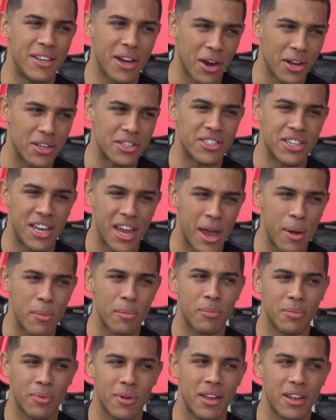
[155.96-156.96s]
can see
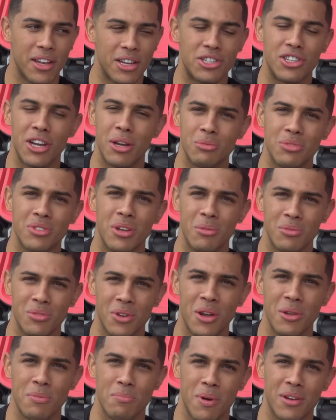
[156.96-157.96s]
him in the gym
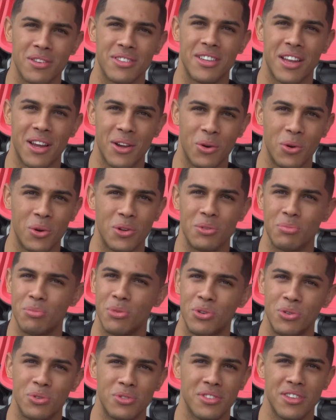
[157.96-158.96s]
sometimes busting out all his
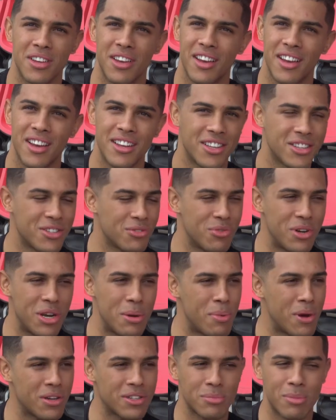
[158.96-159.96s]
moves. Doesn't really
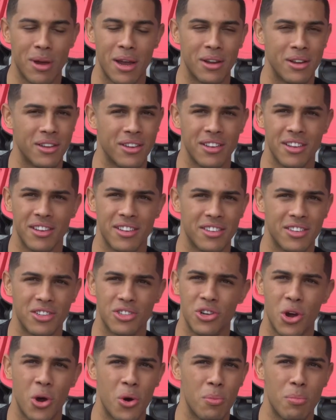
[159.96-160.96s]
bust him out to
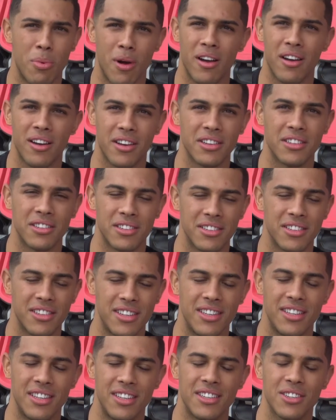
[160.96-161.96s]
show, but
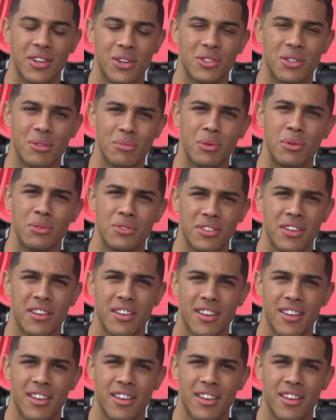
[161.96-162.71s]
he's got some moves.